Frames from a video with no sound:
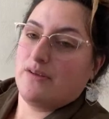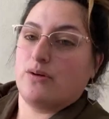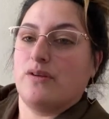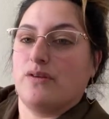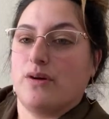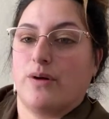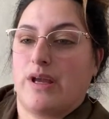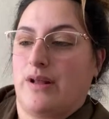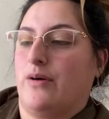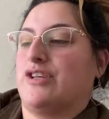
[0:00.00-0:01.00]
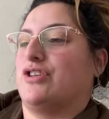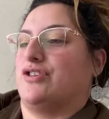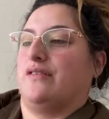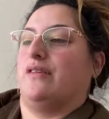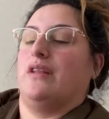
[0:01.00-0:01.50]
so you see, okay, no, I should have
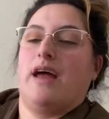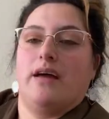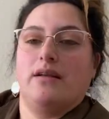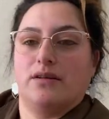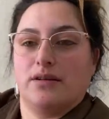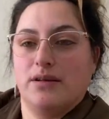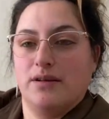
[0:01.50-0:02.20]
just done that. Look.